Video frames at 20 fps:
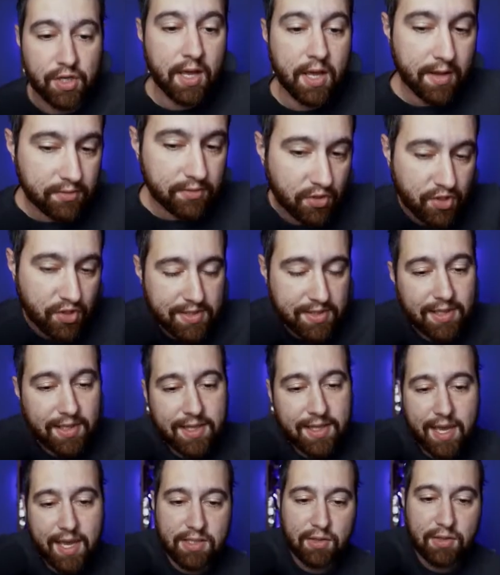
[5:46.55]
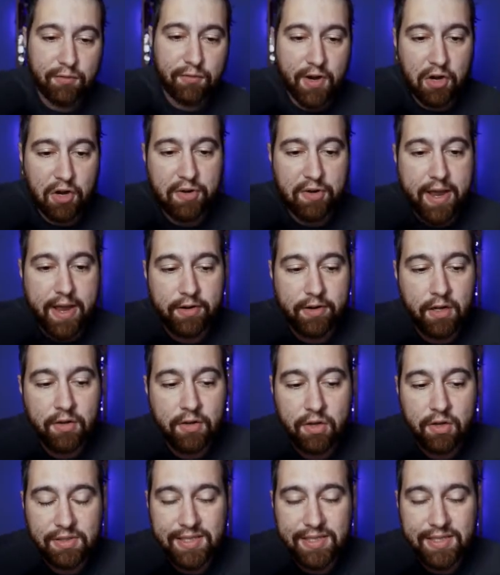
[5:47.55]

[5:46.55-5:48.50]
So just in case if our Groudon goes